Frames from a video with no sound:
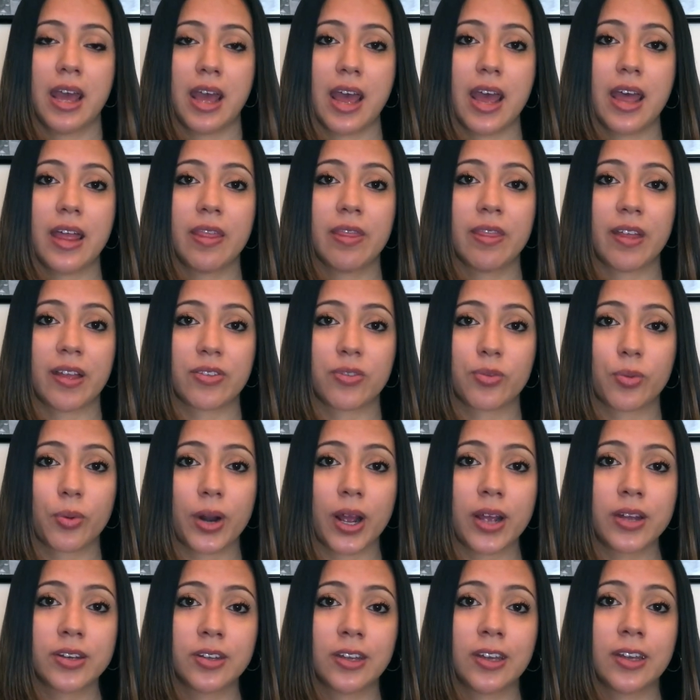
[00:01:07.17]
And that's what
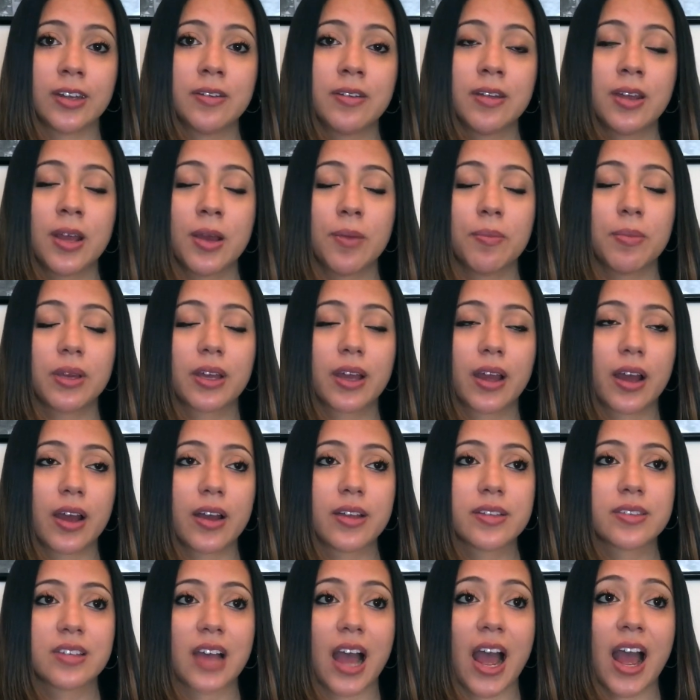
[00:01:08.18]
I did,
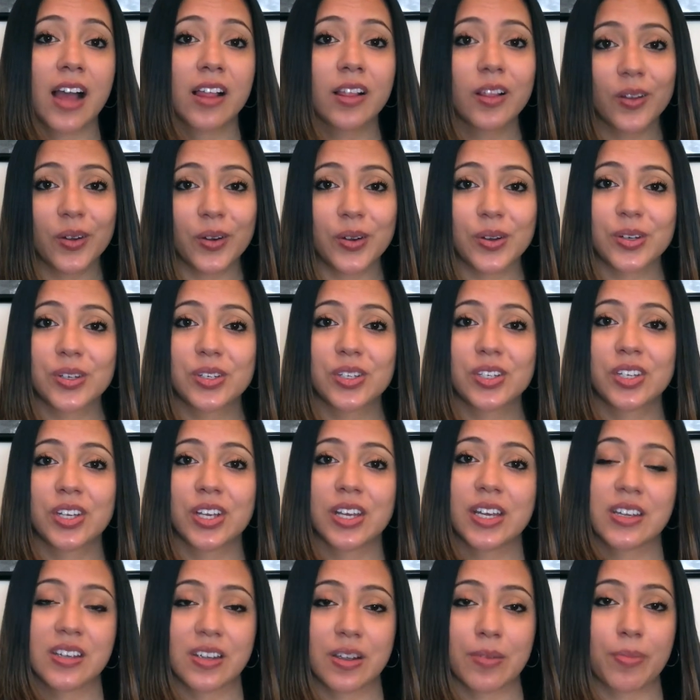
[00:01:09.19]
because I learned
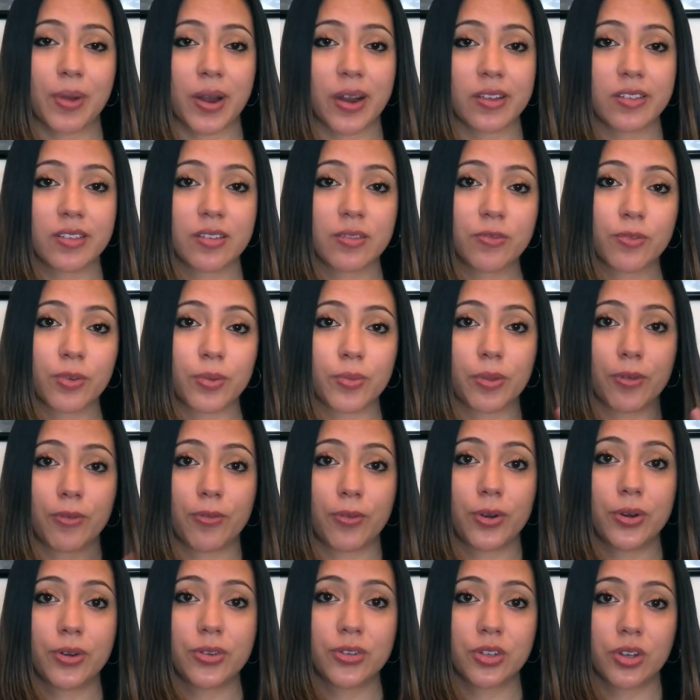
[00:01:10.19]
in comparison from the
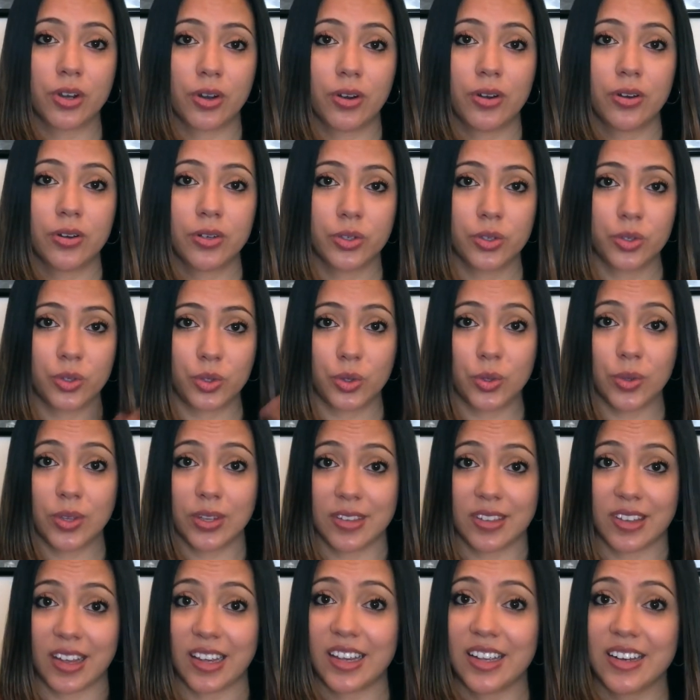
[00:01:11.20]
first year to
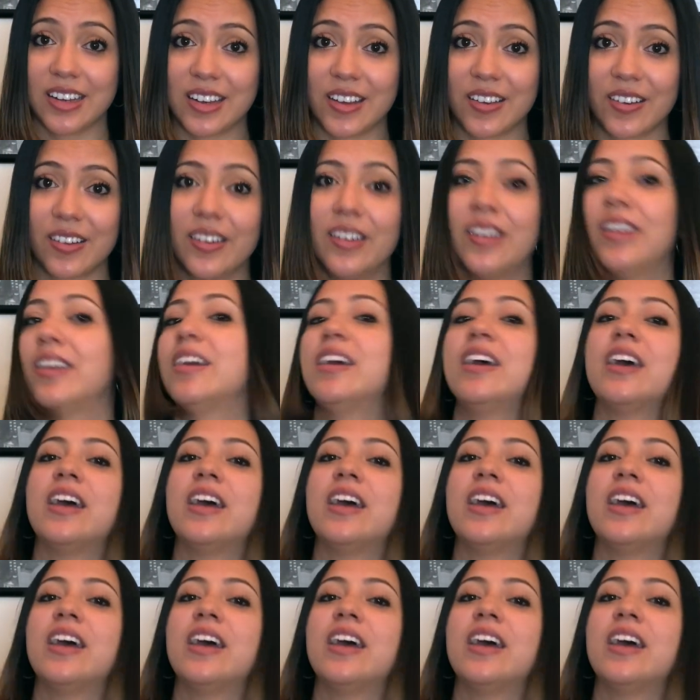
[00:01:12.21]
the second year